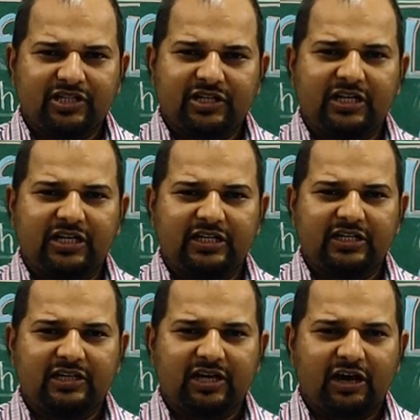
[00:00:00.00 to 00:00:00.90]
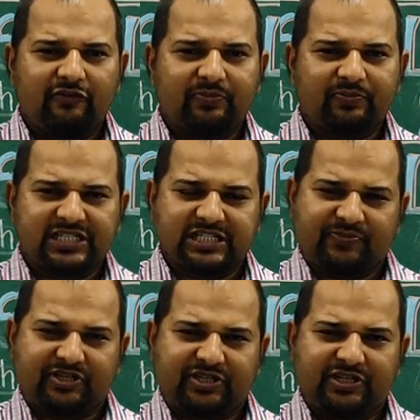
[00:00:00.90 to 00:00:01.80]
Generally, our
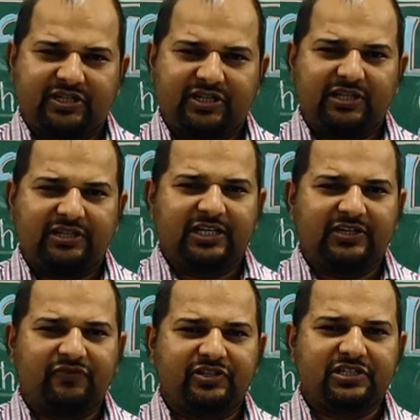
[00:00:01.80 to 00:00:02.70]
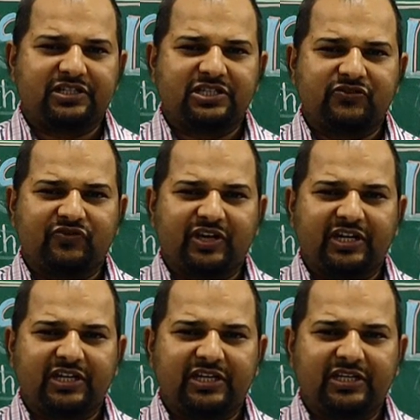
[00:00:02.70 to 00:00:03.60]
perception that physics is
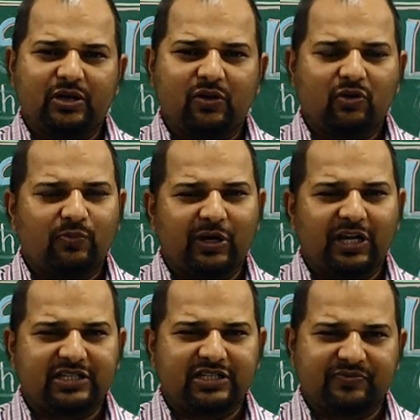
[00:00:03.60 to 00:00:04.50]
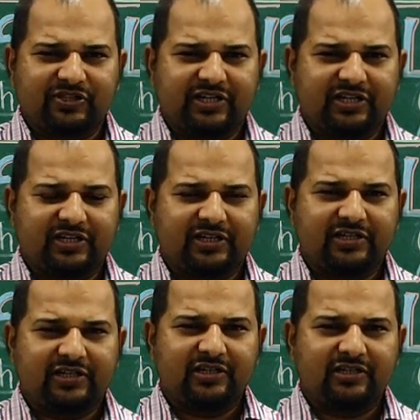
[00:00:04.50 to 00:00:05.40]
very complex subject.
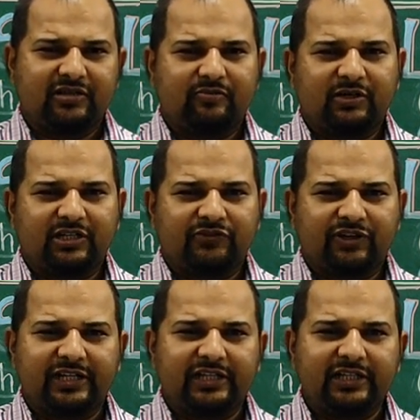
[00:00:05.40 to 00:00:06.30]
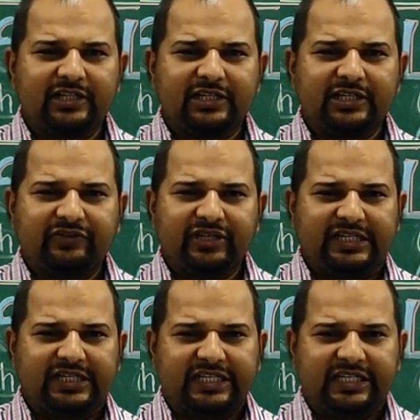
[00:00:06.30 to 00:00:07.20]
But when
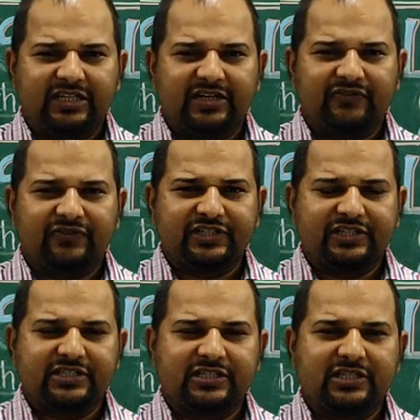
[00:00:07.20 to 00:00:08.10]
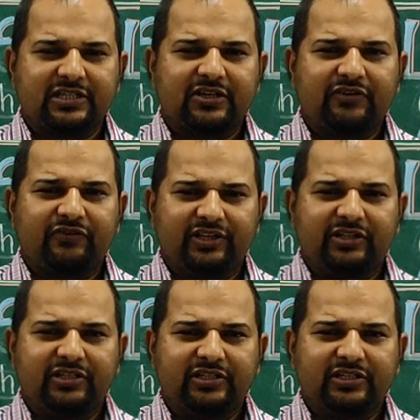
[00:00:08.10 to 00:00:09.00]
we deal the physics
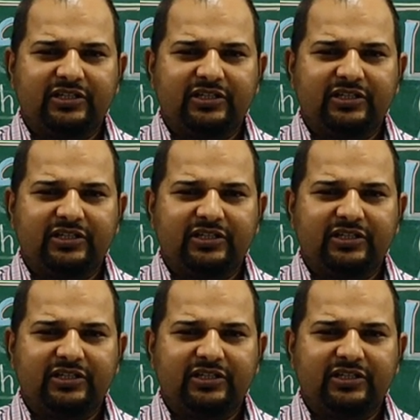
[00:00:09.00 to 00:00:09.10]
with